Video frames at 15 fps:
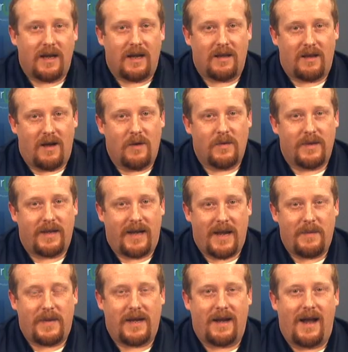along with an
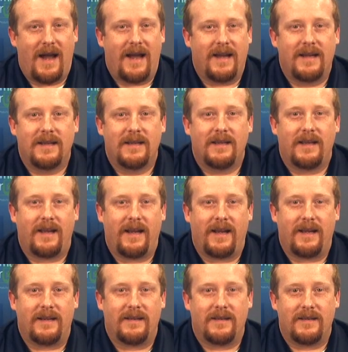API
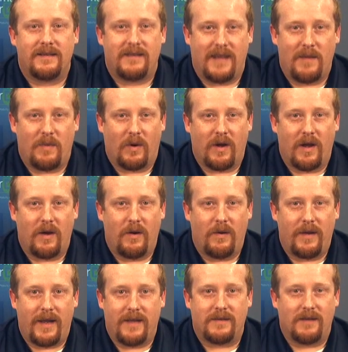and sample
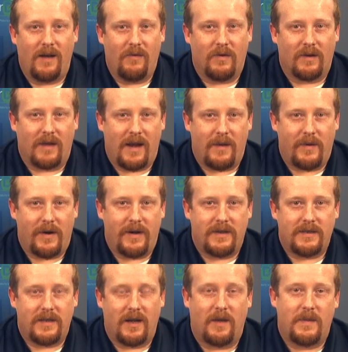code and software
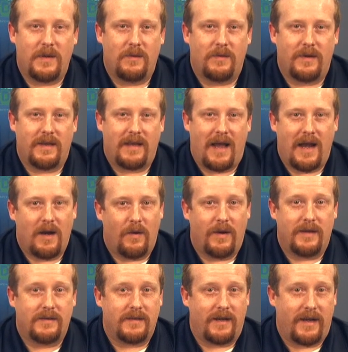libraries to help you with
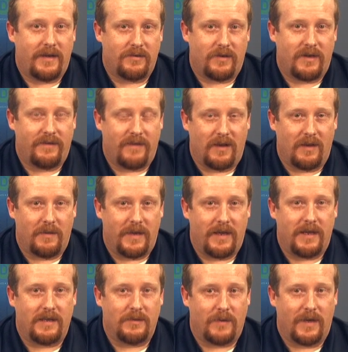iOS and Android development
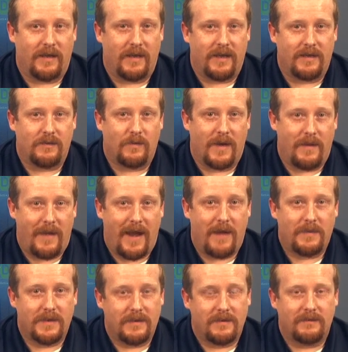as well as web
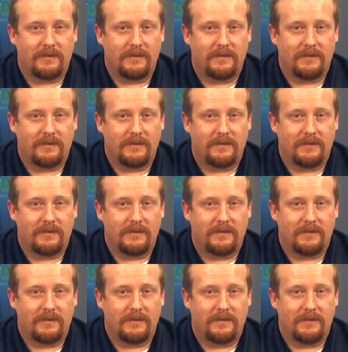apps.